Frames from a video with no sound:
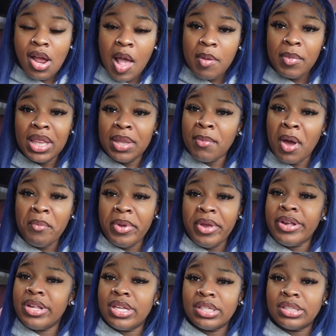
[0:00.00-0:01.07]
Millie Mo
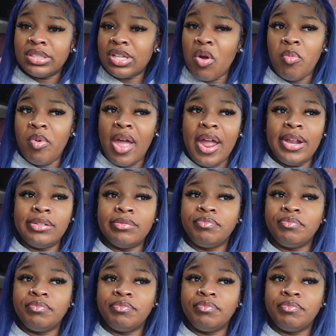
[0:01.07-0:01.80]
Millions, don't play.